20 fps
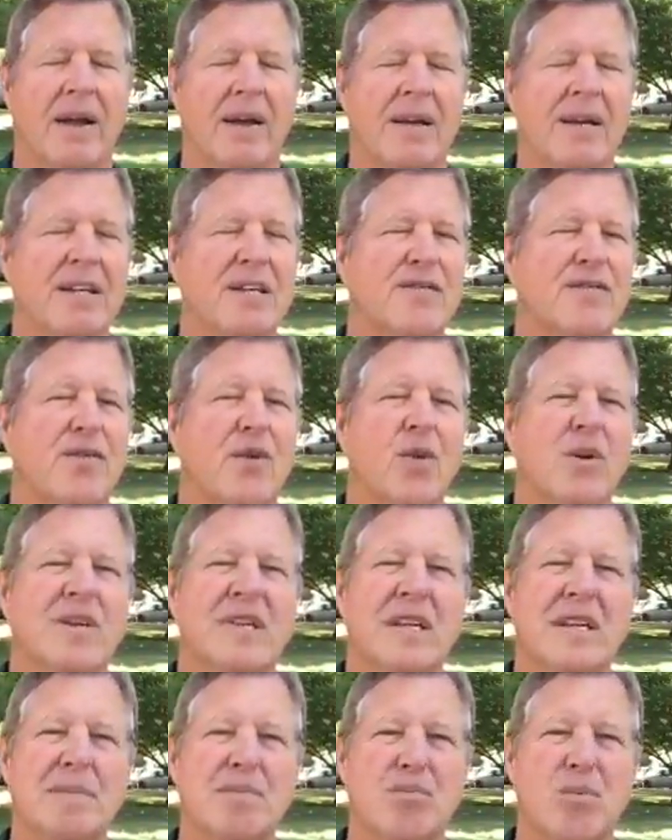At least 4
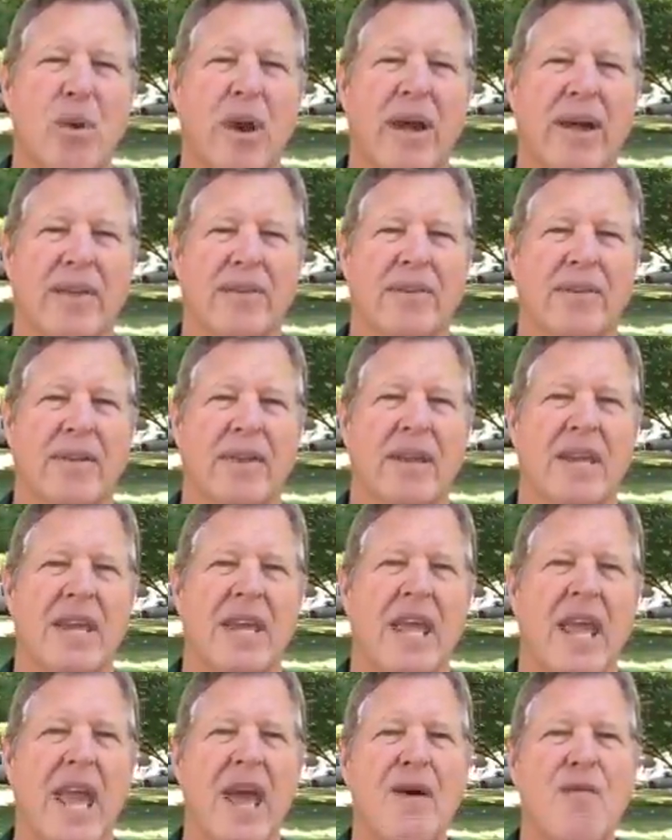deep breaths.
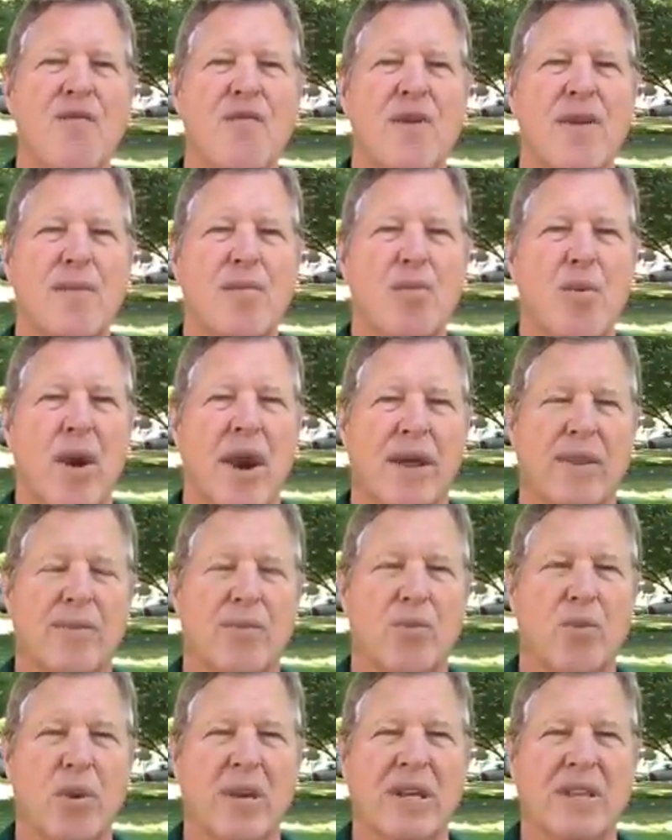Every breath
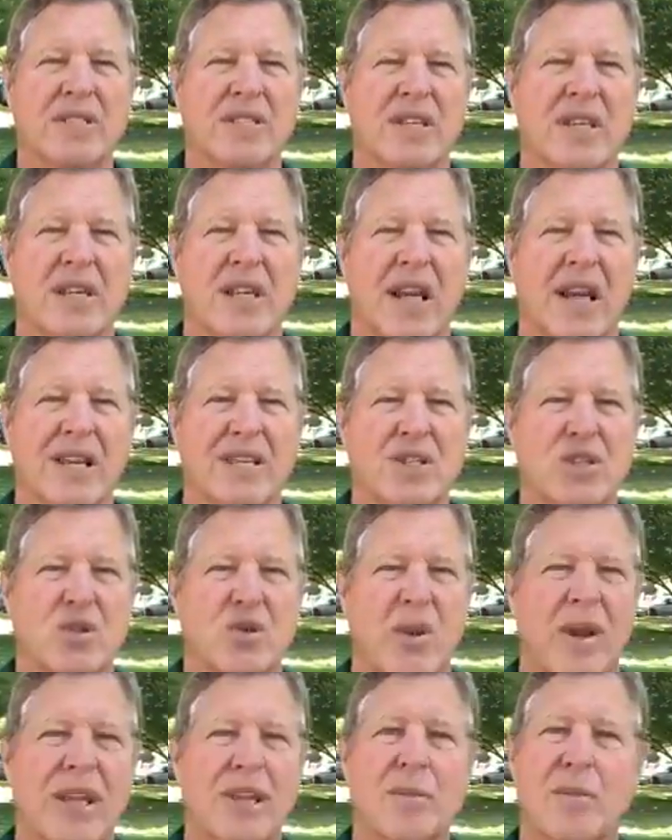brings in a
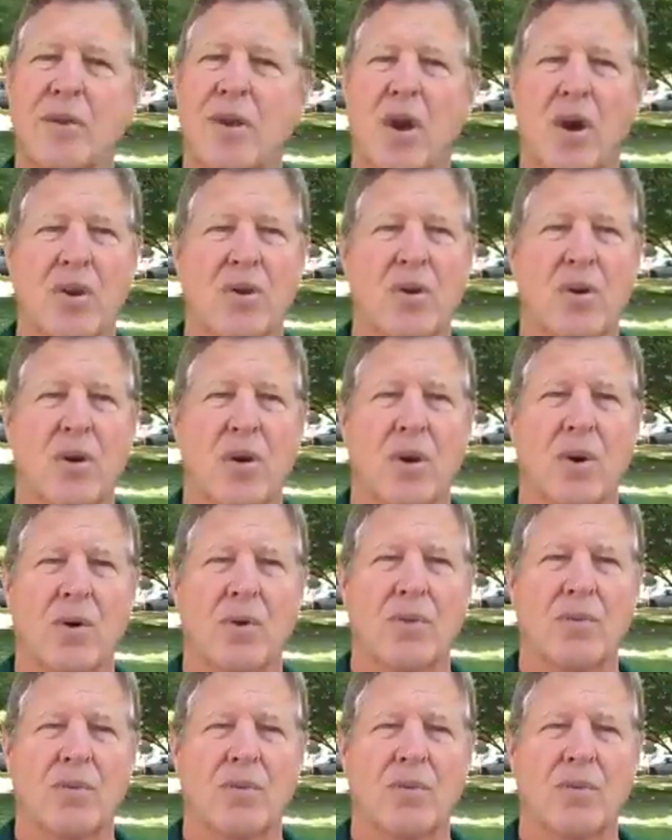strength beyond your own.